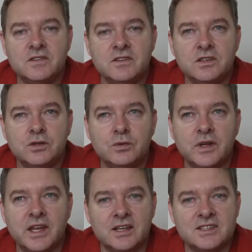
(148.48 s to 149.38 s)
to deal
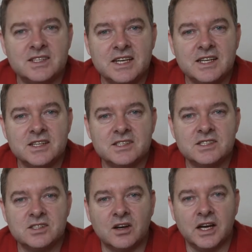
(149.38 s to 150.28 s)
with that tedious
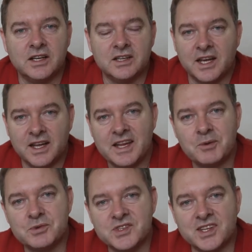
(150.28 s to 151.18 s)
side, and
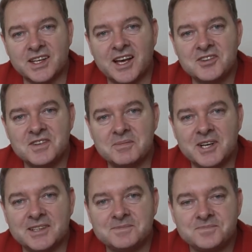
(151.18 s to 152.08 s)
that was the
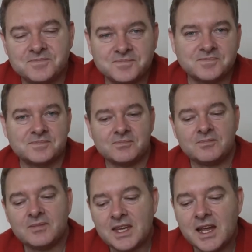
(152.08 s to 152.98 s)
customer.
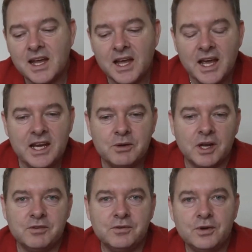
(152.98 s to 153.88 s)

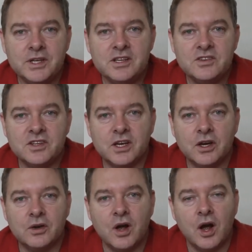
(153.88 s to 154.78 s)
Anyway, 4 years
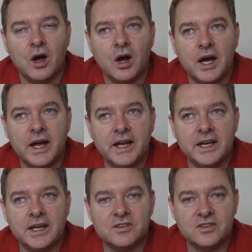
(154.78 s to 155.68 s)
ago,
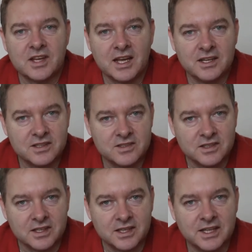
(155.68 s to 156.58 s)
I
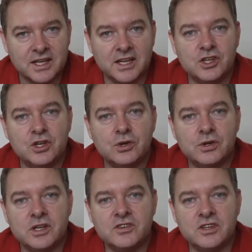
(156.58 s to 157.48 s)
started getting
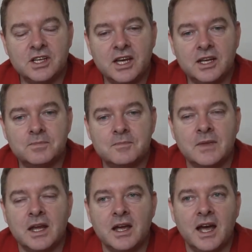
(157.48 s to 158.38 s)
curious again.
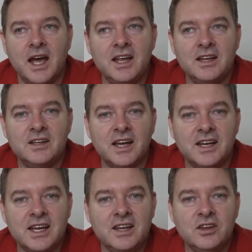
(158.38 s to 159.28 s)
And
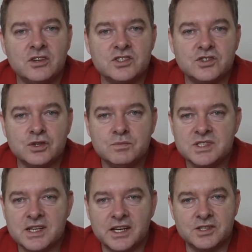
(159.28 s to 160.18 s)
again, those
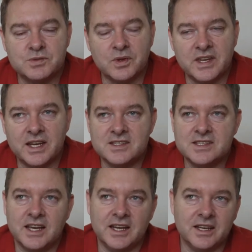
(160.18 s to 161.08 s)
doomsayers were there
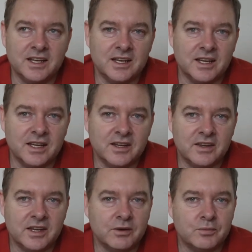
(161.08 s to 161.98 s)
saying
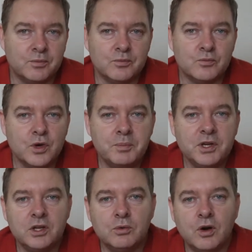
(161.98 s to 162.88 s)
they're
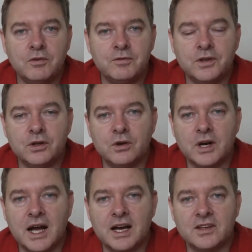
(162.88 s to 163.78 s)
ripping you off for
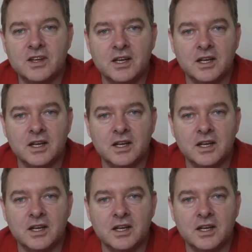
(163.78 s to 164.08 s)
your art,